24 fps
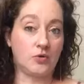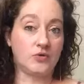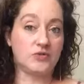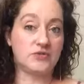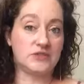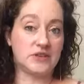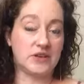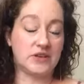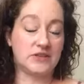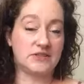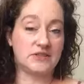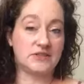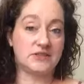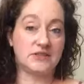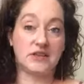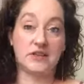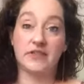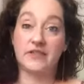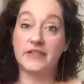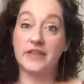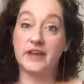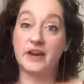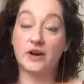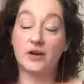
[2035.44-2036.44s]
senses,
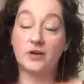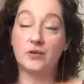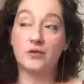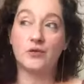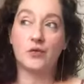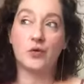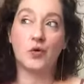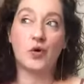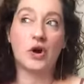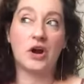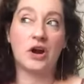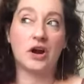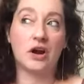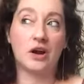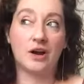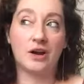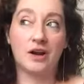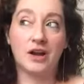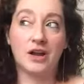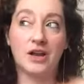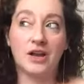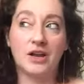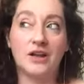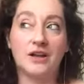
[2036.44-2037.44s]
and
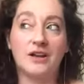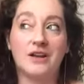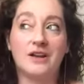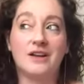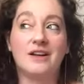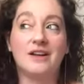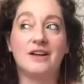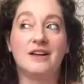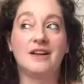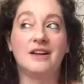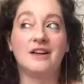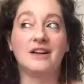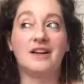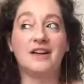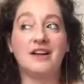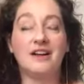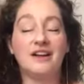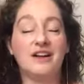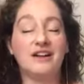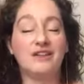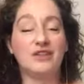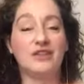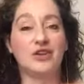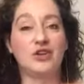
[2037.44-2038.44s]
therefore
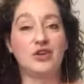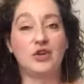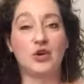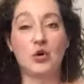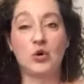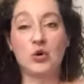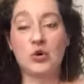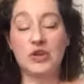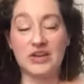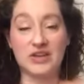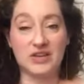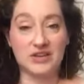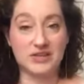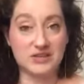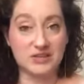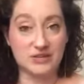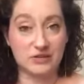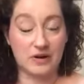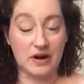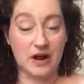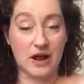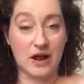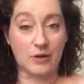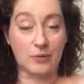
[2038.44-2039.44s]
the yogis
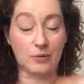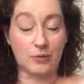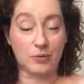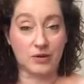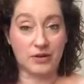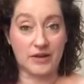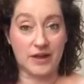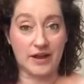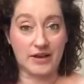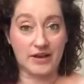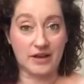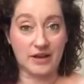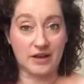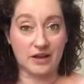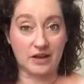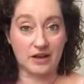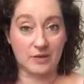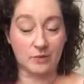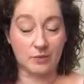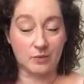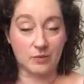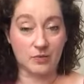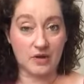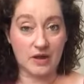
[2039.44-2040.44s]
throughout
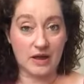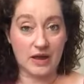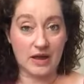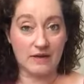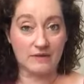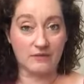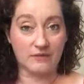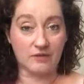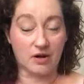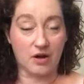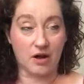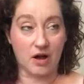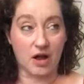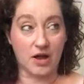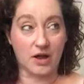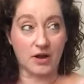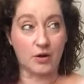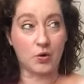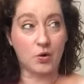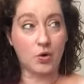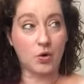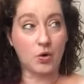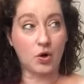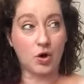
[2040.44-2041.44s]
millennium have
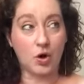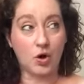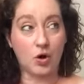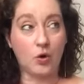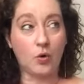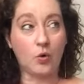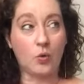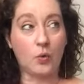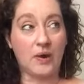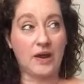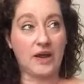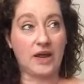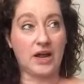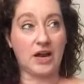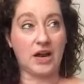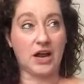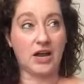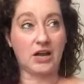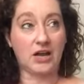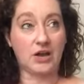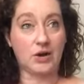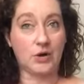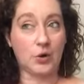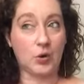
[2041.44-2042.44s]
gone, oh wait,
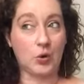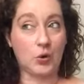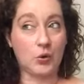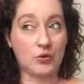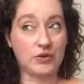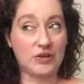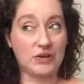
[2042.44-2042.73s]
I can only